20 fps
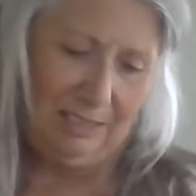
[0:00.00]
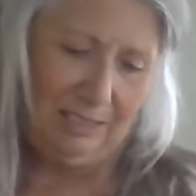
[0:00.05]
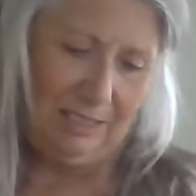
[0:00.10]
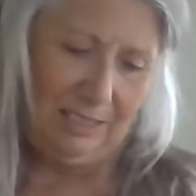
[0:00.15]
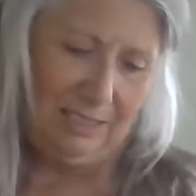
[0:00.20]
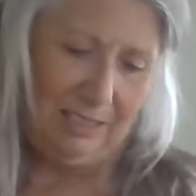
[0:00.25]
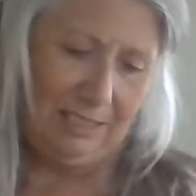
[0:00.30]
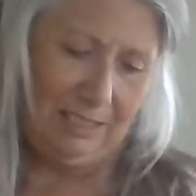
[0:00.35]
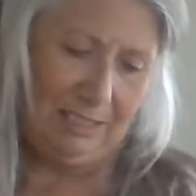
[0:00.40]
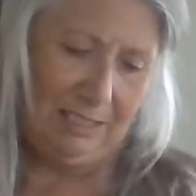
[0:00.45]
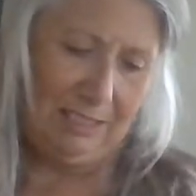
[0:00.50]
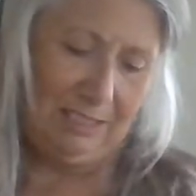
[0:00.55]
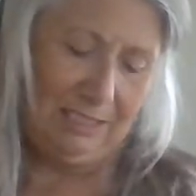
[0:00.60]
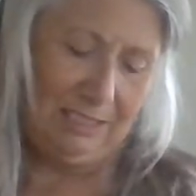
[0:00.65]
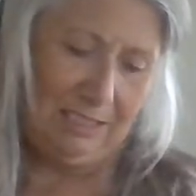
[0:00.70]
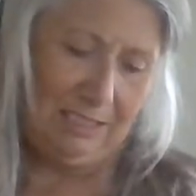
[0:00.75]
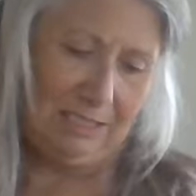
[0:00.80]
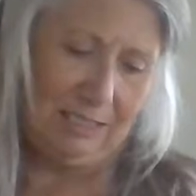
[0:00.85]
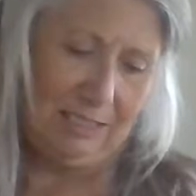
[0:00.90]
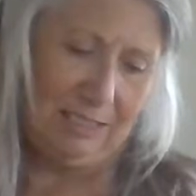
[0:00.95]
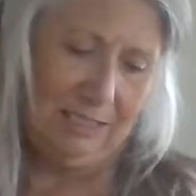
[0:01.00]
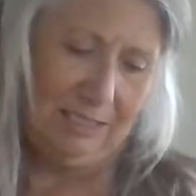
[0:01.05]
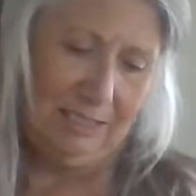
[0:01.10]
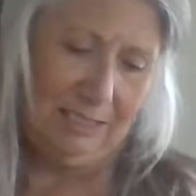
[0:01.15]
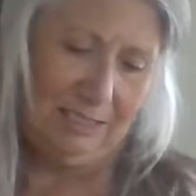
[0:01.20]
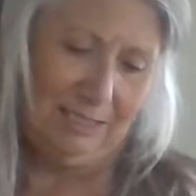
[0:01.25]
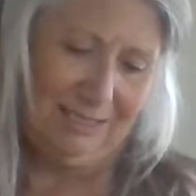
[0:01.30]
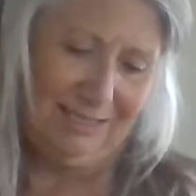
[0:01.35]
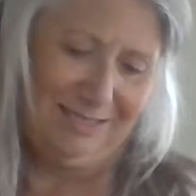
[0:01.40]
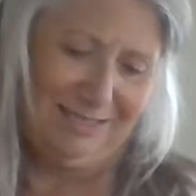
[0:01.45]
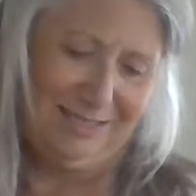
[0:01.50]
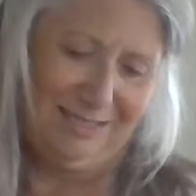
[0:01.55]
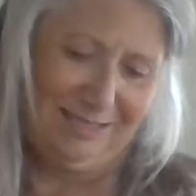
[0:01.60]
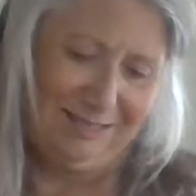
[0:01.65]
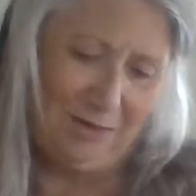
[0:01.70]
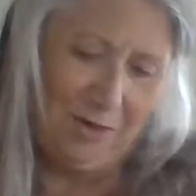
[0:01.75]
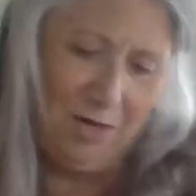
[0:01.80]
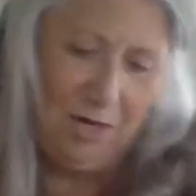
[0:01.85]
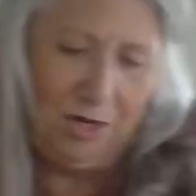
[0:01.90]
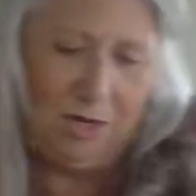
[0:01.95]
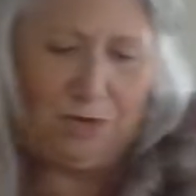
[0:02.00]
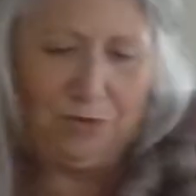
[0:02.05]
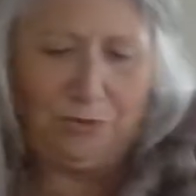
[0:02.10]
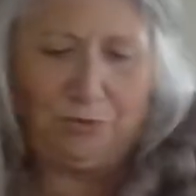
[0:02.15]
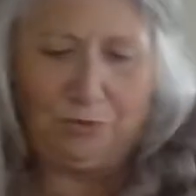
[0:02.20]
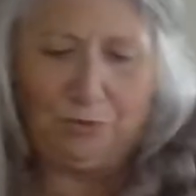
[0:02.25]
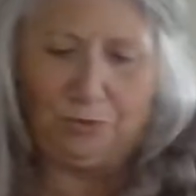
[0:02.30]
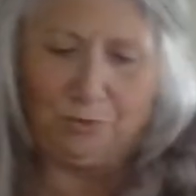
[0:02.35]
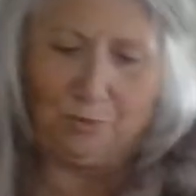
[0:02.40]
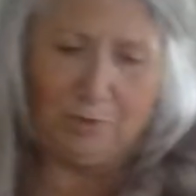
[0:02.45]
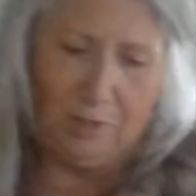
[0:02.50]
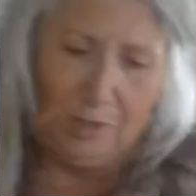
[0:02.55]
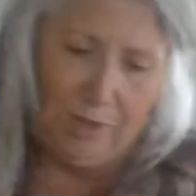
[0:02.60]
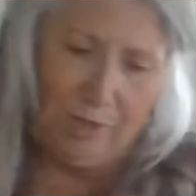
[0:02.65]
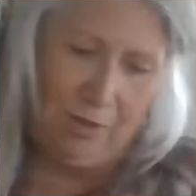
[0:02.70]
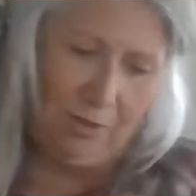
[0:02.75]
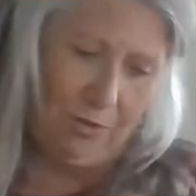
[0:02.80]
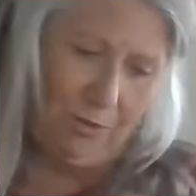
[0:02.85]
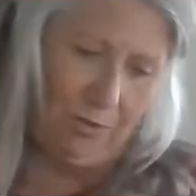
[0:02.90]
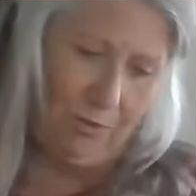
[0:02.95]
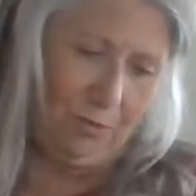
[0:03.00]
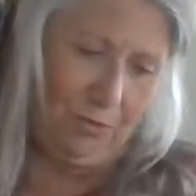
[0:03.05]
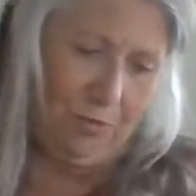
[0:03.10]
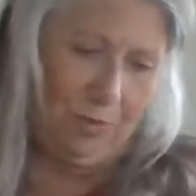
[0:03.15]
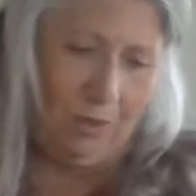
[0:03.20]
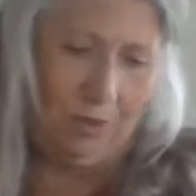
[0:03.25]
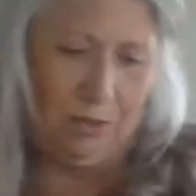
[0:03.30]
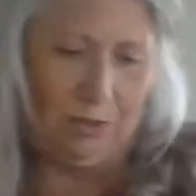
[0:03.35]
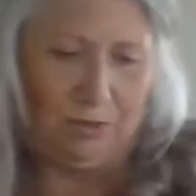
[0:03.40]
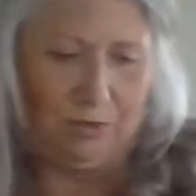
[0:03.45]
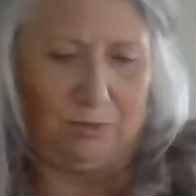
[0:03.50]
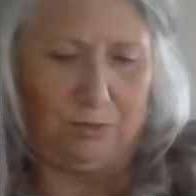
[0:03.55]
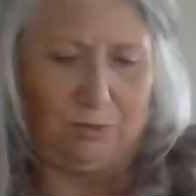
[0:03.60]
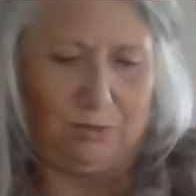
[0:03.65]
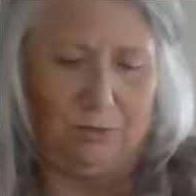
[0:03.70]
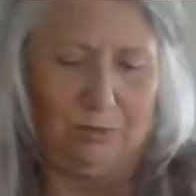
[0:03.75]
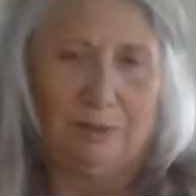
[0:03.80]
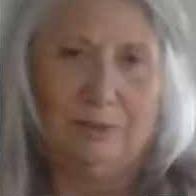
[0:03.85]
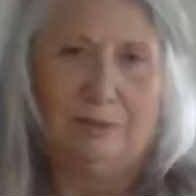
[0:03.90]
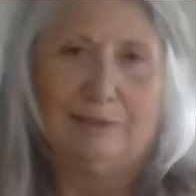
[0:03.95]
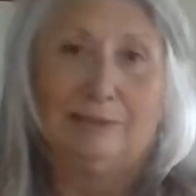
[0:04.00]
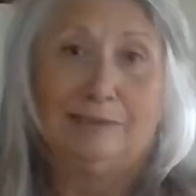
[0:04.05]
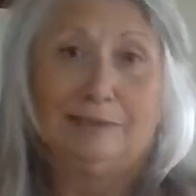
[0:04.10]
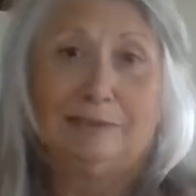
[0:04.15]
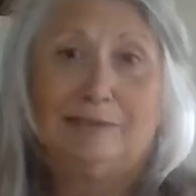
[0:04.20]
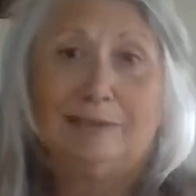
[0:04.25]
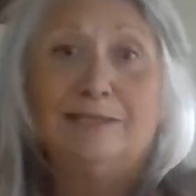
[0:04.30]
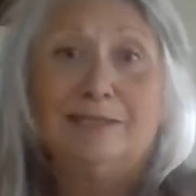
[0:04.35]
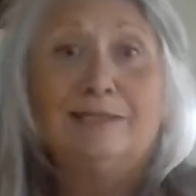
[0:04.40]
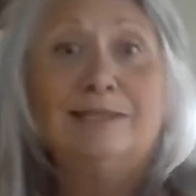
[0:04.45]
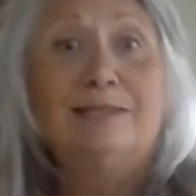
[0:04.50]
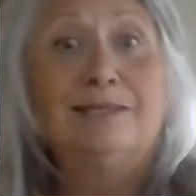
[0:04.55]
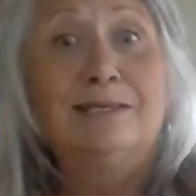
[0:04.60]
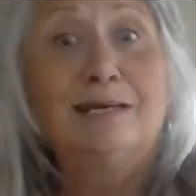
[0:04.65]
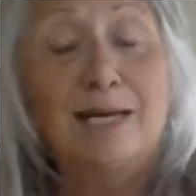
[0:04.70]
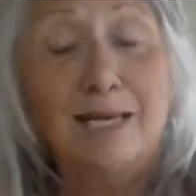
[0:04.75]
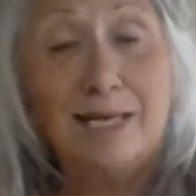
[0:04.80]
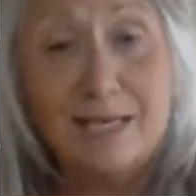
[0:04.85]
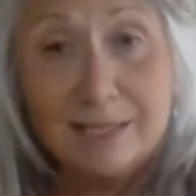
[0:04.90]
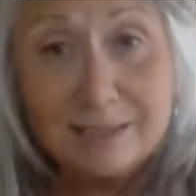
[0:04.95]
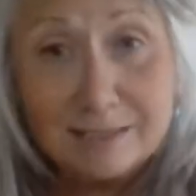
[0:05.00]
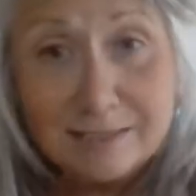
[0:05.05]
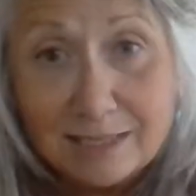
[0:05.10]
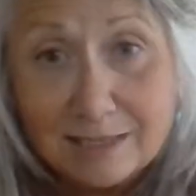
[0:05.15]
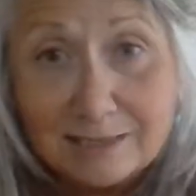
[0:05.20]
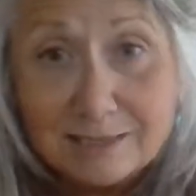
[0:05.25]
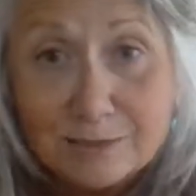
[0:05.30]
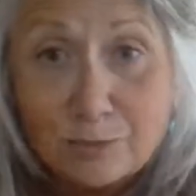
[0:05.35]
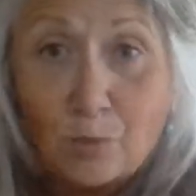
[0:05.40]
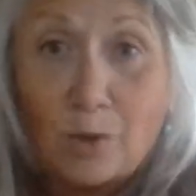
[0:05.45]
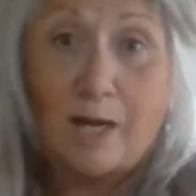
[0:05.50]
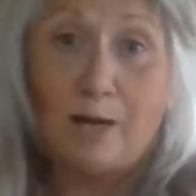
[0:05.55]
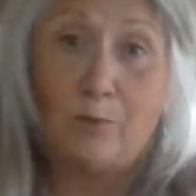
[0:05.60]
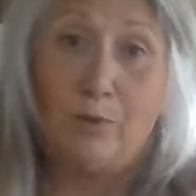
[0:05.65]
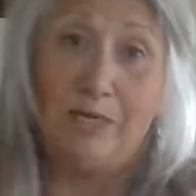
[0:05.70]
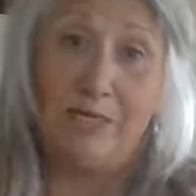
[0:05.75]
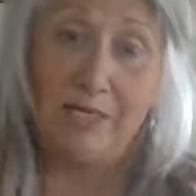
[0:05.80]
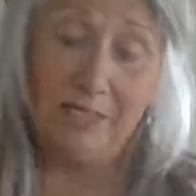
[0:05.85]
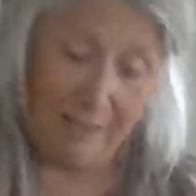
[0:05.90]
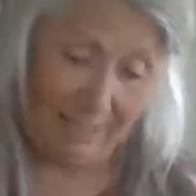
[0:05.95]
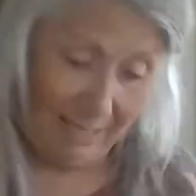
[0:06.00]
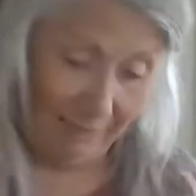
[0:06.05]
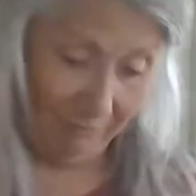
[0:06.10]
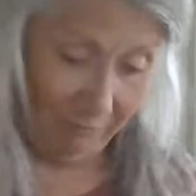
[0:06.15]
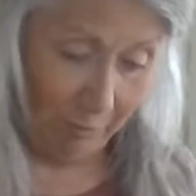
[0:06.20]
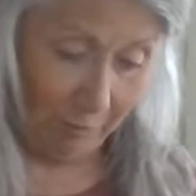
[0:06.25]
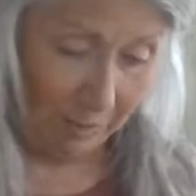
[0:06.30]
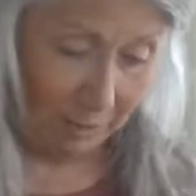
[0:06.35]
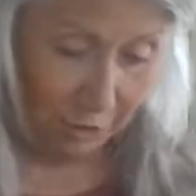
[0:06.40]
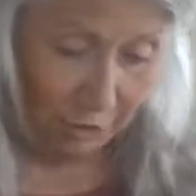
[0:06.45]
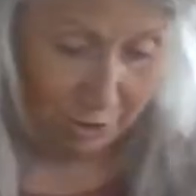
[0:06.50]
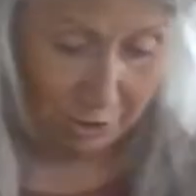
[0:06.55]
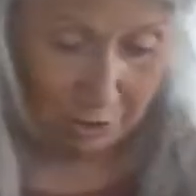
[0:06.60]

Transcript: And, whoa, whoa, whoa. I guess that's why we didn't have a bunch of